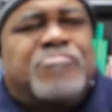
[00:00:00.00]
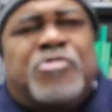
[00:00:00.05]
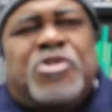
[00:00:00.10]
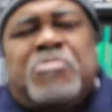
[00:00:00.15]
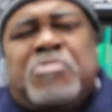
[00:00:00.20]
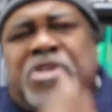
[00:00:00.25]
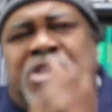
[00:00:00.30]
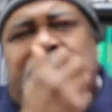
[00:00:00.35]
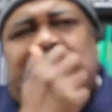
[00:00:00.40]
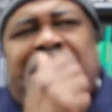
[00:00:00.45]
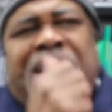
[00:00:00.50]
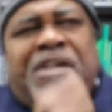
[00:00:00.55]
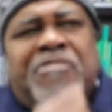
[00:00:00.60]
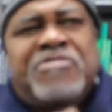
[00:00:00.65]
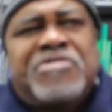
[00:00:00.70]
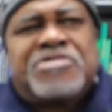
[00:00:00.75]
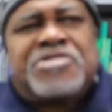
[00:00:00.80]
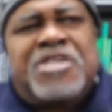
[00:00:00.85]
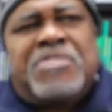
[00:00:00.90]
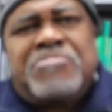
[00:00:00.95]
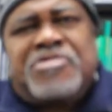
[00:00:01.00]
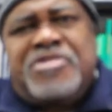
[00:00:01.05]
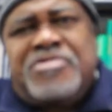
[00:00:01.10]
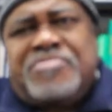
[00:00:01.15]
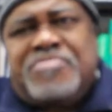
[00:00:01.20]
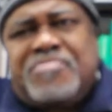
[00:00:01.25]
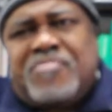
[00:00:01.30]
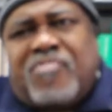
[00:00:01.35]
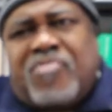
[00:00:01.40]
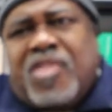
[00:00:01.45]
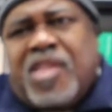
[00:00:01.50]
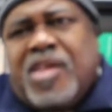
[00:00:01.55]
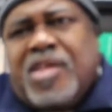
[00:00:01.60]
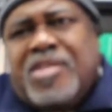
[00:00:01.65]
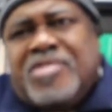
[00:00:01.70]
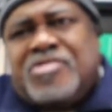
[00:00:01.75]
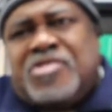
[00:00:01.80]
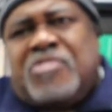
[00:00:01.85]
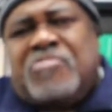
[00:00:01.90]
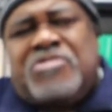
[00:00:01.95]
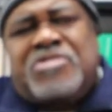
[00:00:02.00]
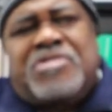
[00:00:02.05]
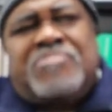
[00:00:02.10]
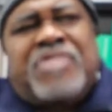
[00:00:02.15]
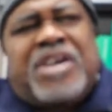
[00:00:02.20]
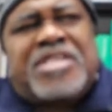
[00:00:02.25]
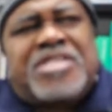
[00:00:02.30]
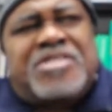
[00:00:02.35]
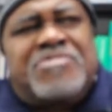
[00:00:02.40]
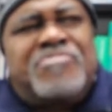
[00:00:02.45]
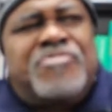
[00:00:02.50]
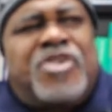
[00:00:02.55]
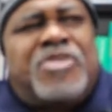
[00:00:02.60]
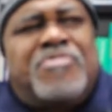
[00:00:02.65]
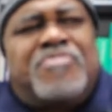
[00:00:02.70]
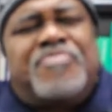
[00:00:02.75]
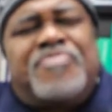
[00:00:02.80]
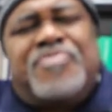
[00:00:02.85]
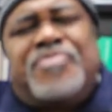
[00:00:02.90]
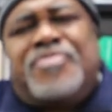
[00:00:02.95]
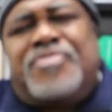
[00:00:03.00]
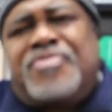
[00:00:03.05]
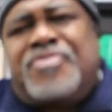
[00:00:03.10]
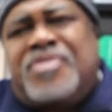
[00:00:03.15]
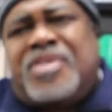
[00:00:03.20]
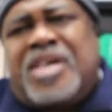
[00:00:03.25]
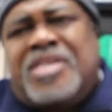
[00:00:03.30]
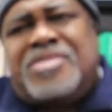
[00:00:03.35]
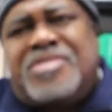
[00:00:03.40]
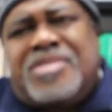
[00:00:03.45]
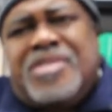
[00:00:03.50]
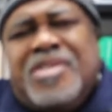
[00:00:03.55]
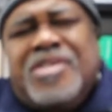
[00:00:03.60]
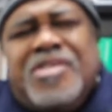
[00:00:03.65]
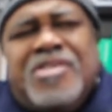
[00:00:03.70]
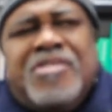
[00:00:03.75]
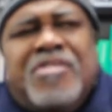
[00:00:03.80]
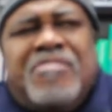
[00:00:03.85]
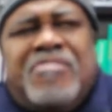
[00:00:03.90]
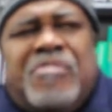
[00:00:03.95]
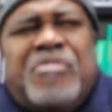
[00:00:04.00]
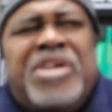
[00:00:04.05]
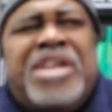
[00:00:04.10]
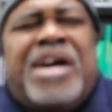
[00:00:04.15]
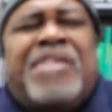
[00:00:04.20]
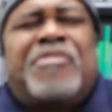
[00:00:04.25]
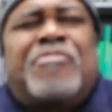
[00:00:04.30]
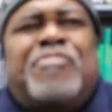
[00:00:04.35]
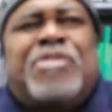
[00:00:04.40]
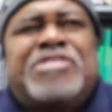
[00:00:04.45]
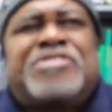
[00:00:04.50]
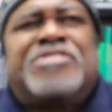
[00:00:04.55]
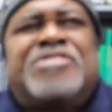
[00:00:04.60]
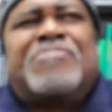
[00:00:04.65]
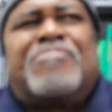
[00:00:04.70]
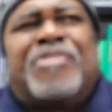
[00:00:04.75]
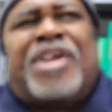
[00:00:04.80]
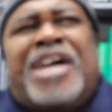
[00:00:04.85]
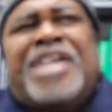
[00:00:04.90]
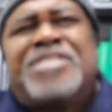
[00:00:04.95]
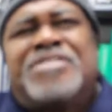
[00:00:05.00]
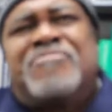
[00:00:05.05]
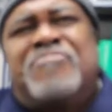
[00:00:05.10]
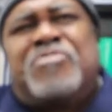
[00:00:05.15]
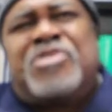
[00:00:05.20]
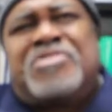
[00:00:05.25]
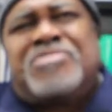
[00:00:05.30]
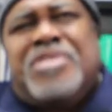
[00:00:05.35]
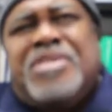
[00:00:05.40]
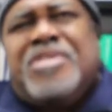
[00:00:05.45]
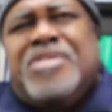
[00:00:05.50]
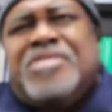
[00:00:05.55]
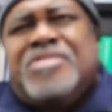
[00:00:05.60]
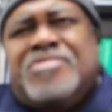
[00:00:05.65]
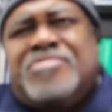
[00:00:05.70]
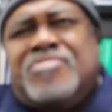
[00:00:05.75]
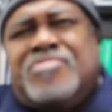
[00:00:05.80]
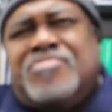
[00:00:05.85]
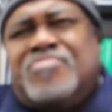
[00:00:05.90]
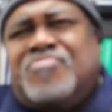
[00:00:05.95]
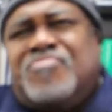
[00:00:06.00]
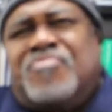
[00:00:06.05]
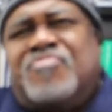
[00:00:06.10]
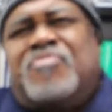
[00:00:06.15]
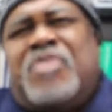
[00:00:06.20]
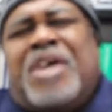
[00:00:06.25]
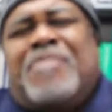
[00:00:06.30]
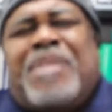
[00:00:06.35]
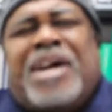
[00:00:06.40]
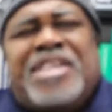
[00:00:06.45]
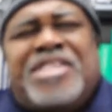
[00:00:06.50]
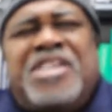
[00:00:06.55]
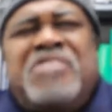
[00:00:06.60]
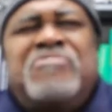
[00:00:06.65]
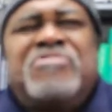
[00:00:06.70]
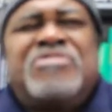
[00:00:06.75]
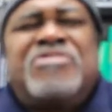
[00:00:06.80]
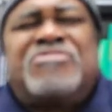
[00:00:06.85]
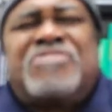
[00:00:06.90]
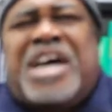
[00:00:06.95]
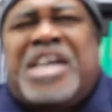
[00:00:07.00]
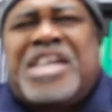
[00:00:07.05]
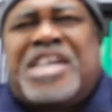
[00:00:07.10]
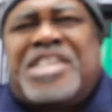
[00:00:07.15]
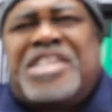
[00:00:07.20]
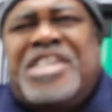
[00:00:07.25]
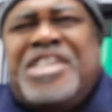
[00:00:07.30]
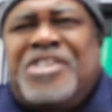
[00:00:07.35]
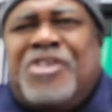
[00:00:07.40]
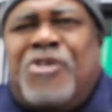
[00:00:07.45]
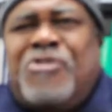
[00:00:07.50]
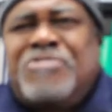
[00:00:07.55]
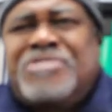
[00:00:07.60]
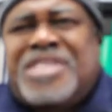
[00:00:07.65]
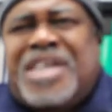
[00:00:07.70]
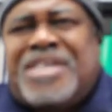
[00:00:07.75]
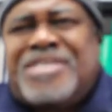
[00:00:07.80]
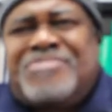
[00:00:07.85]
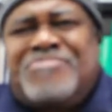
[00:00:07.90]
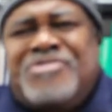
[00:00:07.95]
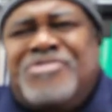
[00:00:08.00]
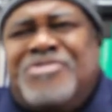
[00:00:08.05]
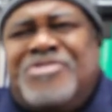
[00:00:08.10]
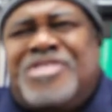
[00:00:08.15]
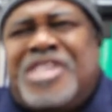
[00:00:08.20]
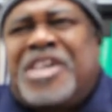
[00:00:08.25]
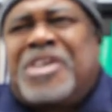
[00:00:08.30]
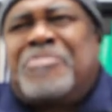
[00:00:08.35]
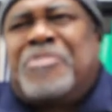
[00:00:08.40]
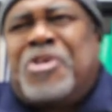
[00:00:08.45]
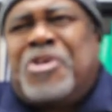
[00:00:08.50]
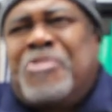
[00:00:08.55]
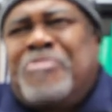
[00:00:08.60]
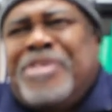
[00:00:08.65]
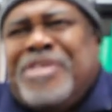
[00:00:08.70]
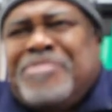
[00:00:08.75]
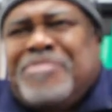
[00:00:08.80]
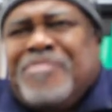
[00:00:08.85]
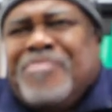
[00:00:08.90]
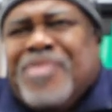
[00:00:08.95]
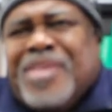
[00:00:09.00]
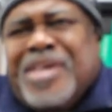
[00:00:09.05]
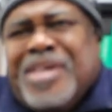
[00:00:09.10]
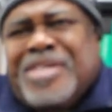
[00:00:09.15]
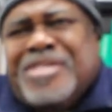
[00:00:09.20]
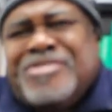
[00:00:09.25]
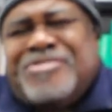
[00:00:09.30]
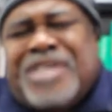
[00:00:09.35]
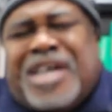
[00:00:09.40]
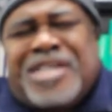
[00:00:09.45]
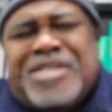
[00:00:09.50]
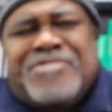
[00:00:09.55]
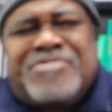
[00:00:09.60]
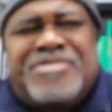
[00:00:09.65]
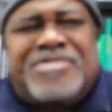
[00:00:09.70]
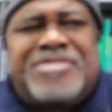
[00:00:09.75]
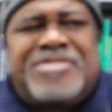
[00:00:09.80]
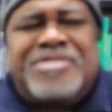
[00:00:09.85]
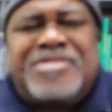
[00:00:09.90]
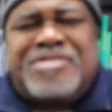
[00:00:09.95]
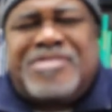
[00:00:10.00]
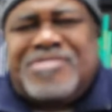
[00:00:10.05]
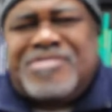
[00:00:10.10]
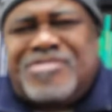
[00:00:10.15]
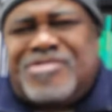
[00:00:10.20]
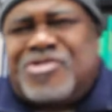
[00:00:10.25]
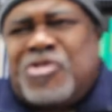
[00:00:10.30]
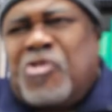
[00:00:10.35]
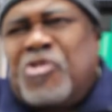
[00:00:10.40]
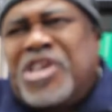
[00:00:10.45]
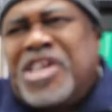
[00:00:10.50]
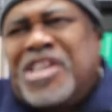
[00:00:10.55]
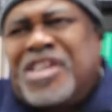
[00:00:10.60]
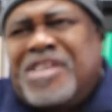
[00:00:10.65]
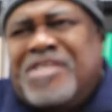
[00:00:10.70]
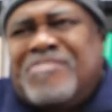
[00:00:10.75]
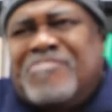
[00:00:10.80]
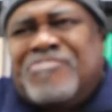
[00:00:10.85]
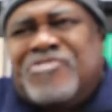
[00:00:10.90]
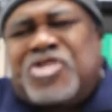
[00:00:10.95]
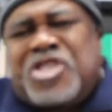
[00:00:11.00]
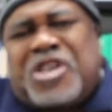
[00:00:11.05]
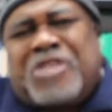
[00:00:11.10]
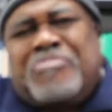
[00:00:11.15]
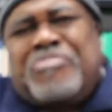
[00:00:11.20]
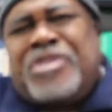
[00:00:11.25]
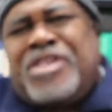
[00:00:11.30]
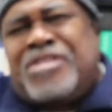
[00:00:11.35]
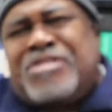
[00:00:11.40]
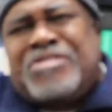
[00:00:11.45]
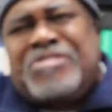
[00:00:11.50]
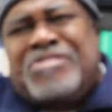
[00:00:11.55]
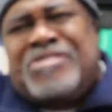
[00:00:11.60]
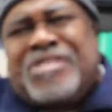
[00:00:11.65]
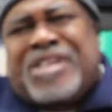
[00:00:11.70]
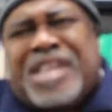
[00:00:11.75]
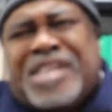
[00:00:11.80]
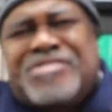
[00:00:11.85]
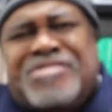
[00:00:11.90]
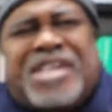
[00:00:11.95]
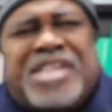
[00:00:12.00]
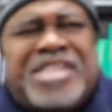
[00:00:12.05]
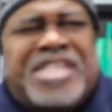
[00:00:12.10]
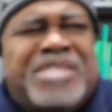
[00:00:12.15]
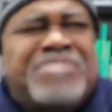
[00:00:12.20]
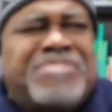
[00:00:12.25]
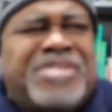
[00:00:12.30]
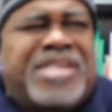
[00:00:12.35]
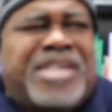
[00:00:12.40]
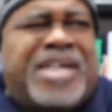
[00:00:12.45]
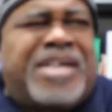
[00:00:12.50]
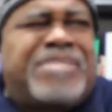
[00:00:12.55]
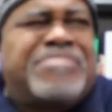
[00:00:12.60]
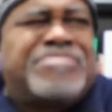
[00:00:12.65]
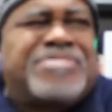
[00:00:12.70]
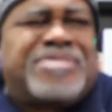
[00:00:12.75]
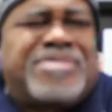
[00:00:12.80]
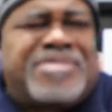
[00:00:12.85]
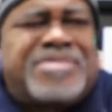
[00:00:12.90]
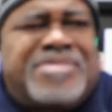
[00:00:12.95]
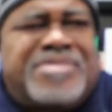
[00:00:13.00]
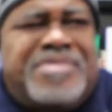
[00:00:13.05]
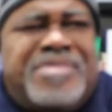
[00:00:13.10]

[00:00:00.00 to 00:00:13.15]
put them in your mouth or something. Yeah, yeah, yeah. So we direct them up. Hey, we didn't have a bunch of supplies of what that back then we used to try to clean the old tops. We used to take them home and try to ah. uh, soak it and stick a pin through it, all that, trying to keep the caps.